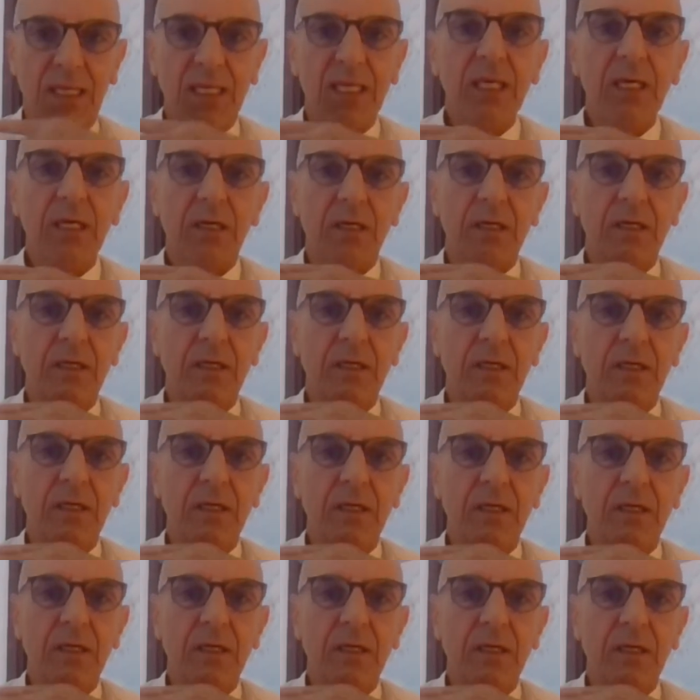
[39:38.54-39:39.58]
here
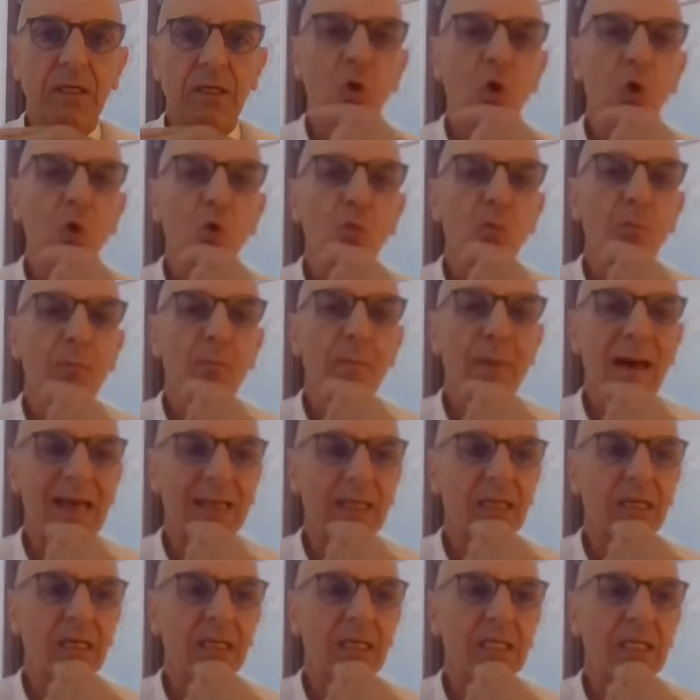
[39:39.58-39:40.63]
is so
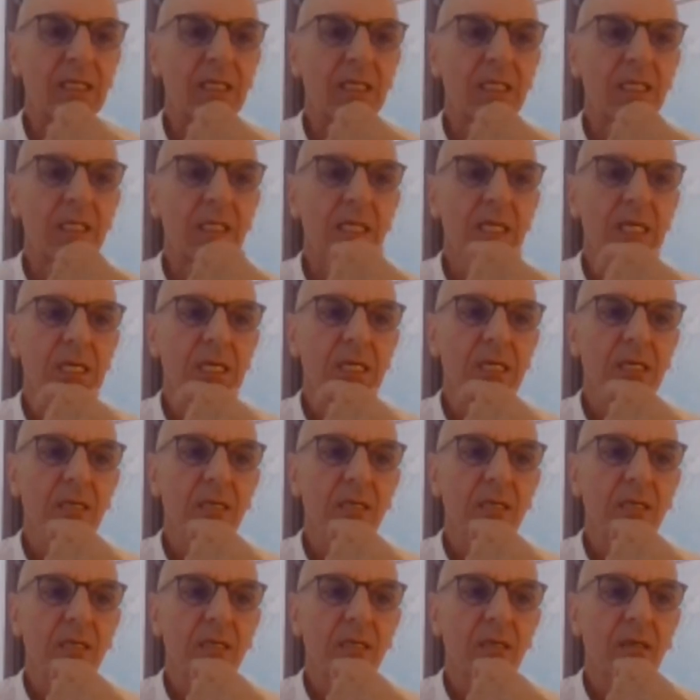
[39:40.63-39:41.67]
badly
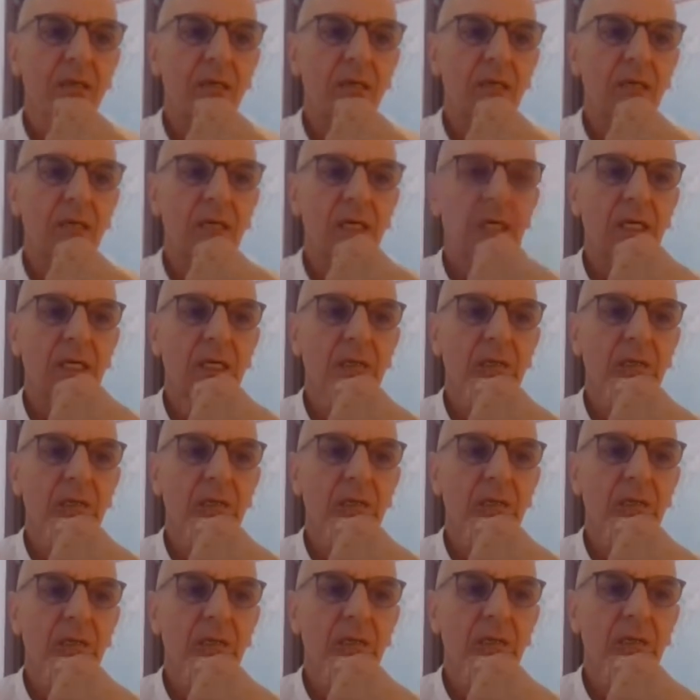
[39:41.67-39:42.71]

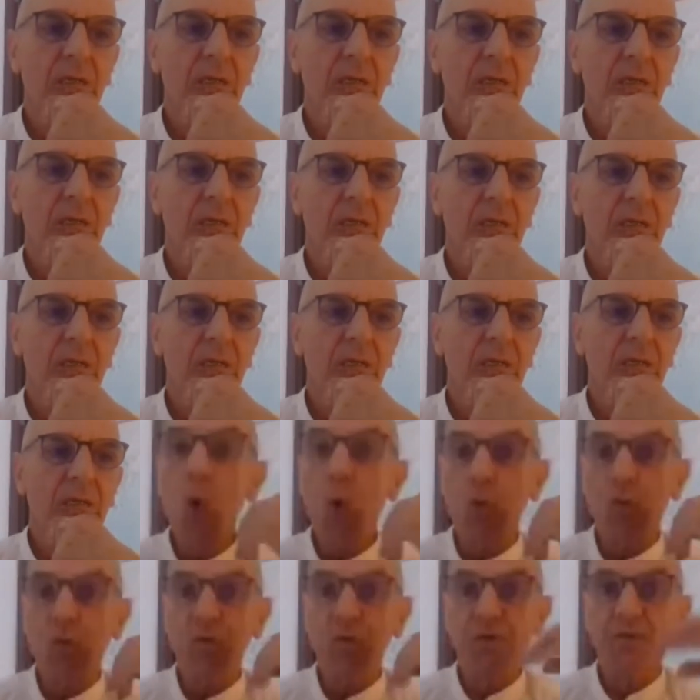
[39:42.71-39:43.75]

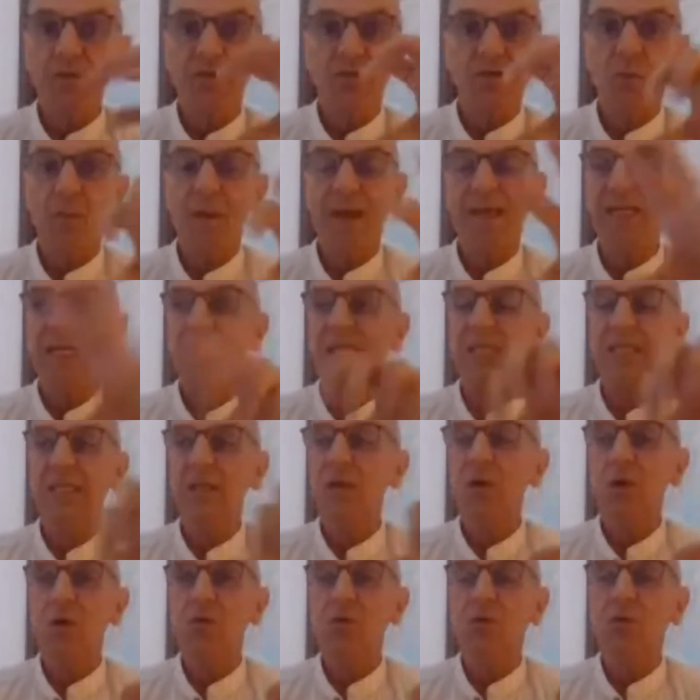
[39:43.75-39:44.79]
owned, so badly,
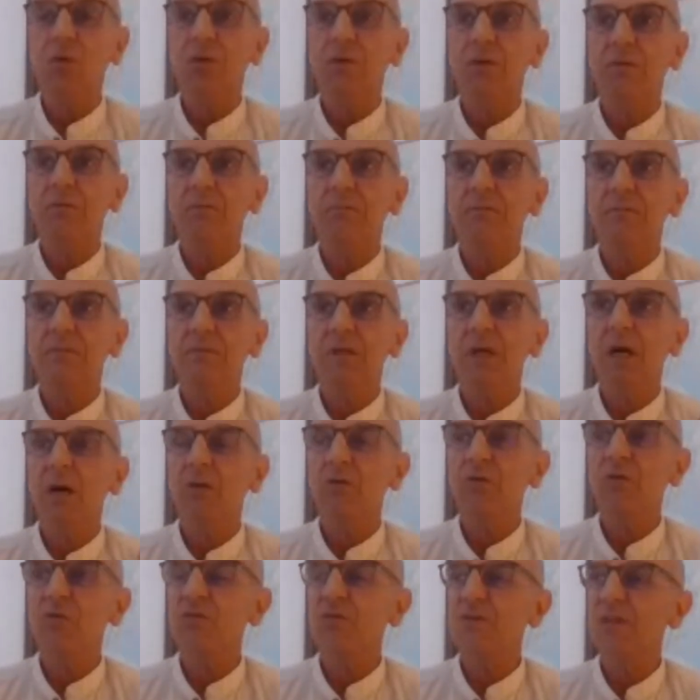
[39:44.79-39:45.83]
no,
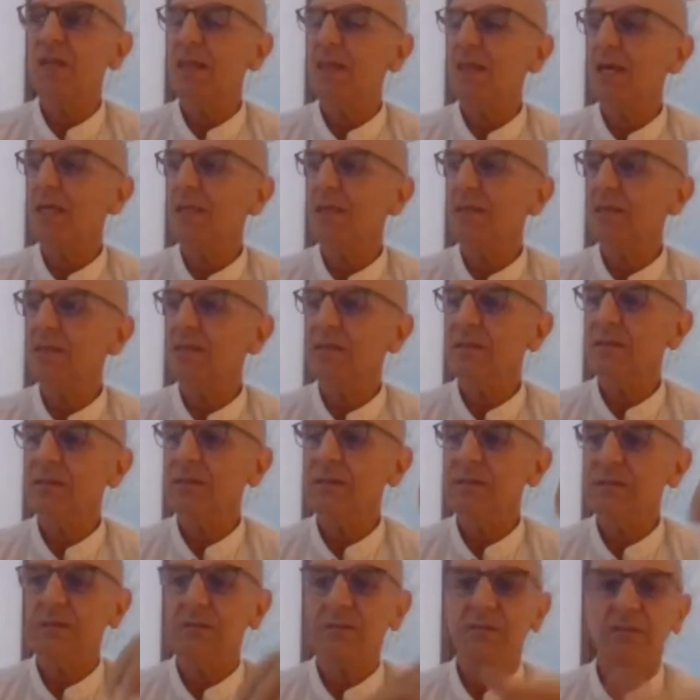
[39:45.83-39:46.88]
how do you say that?
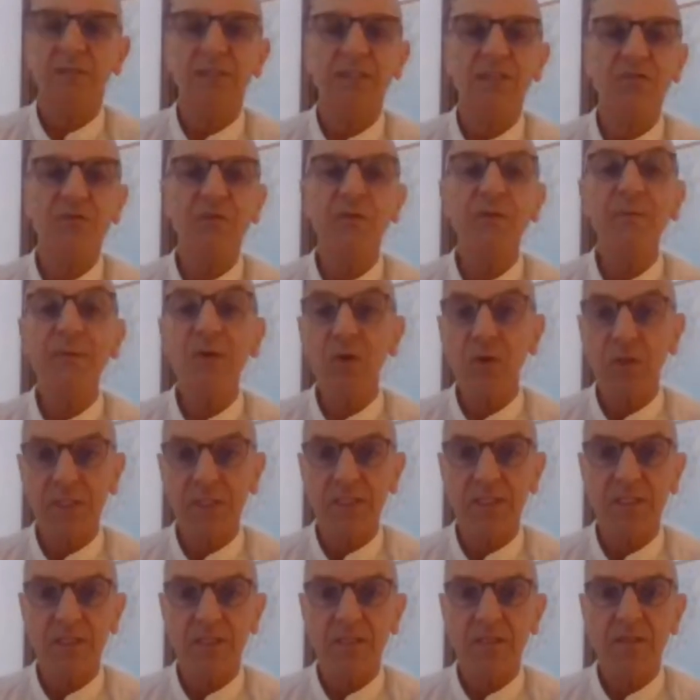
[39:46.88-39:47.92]

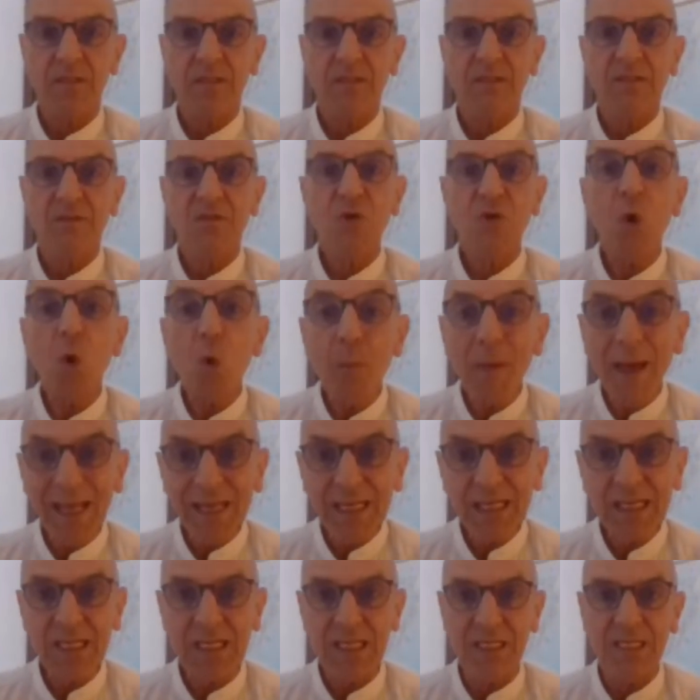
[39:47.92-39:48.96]
Distributed so
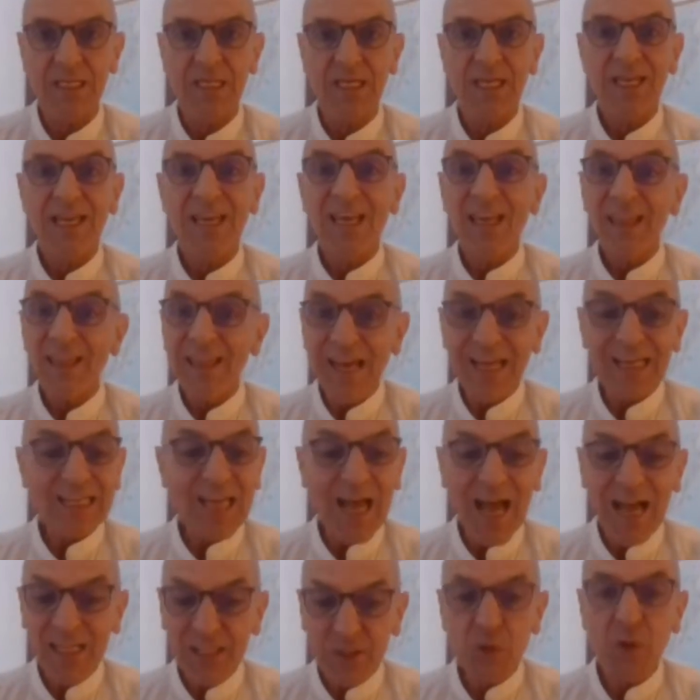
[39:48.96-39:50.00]
badly that
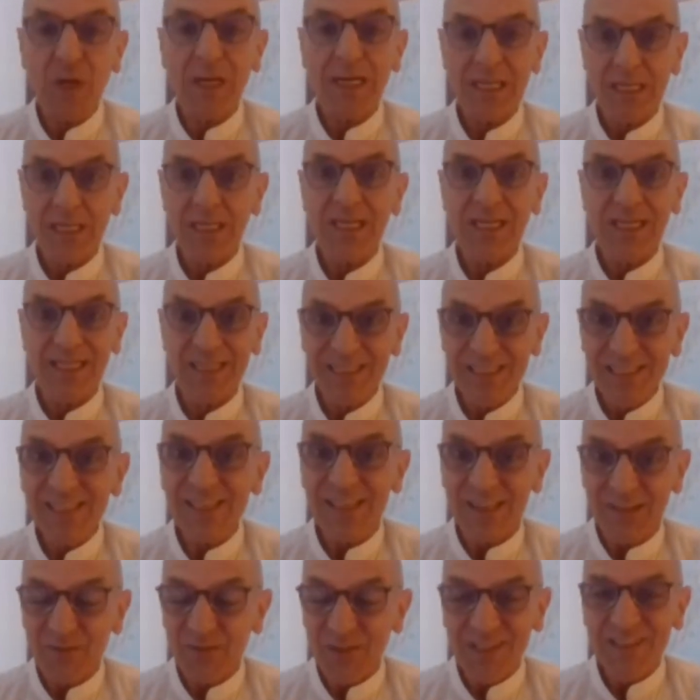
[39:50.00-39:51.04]
actually it's
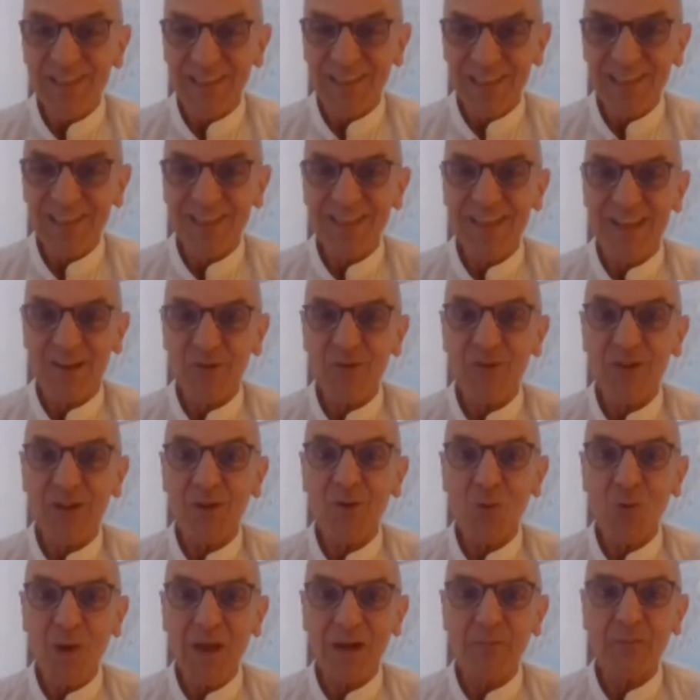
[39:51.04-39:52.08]
the
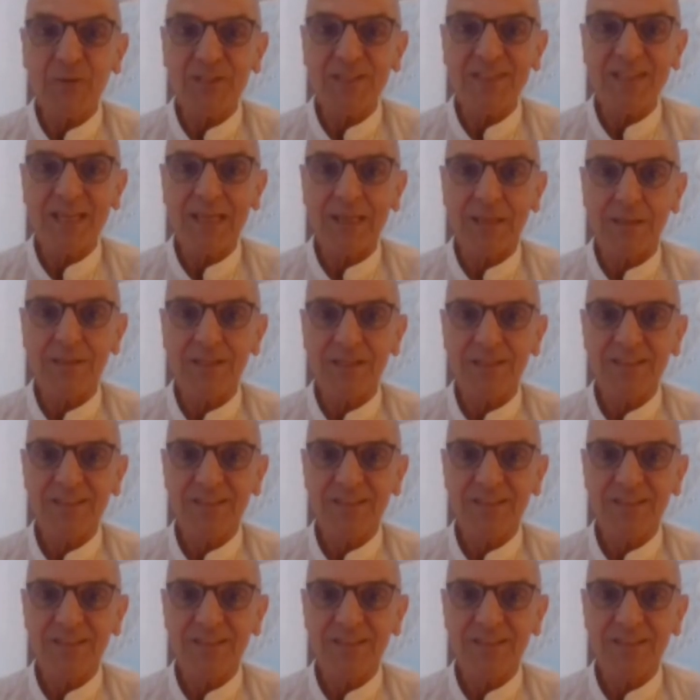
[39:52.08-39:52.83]
real 1%.